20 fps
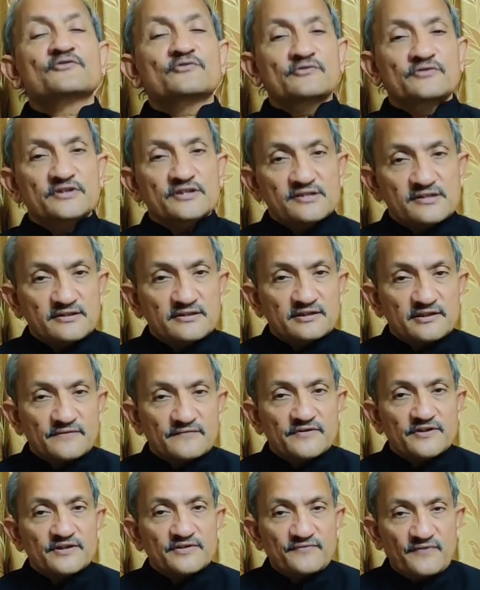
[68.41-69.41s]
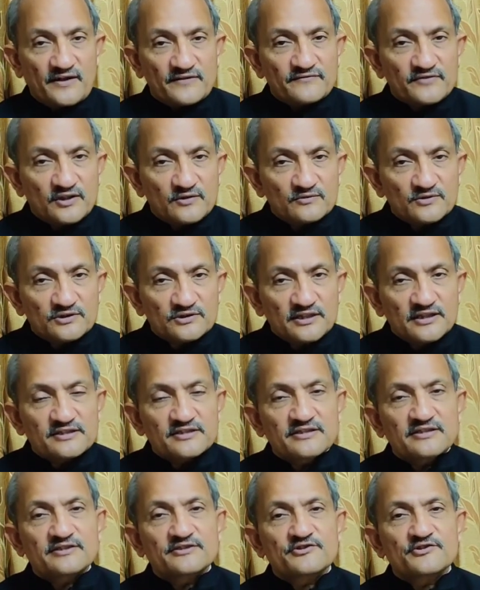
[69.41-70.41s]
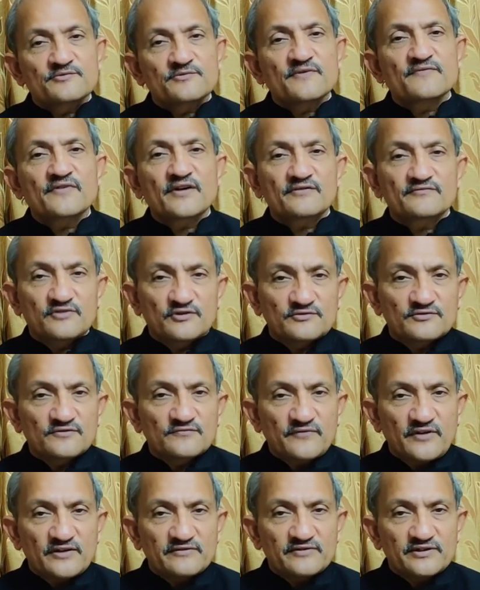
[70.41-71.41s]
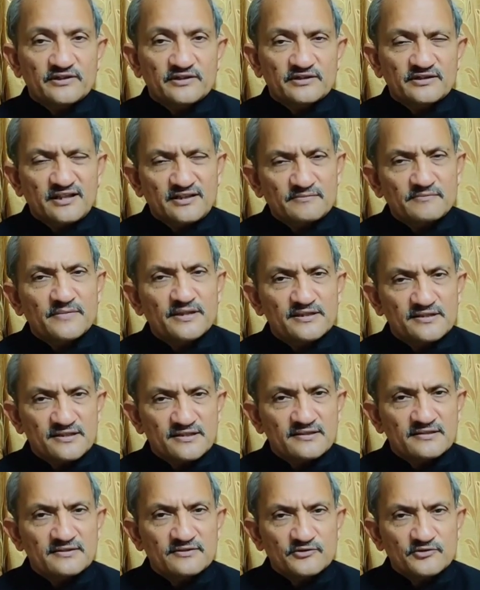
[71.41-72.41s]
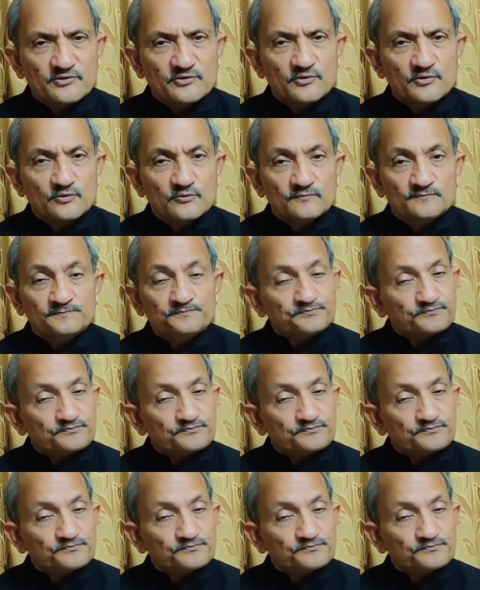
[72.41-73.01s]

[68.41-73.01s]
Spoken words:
So this year if it is 5,000, next year it should be 5,500. That basic you do.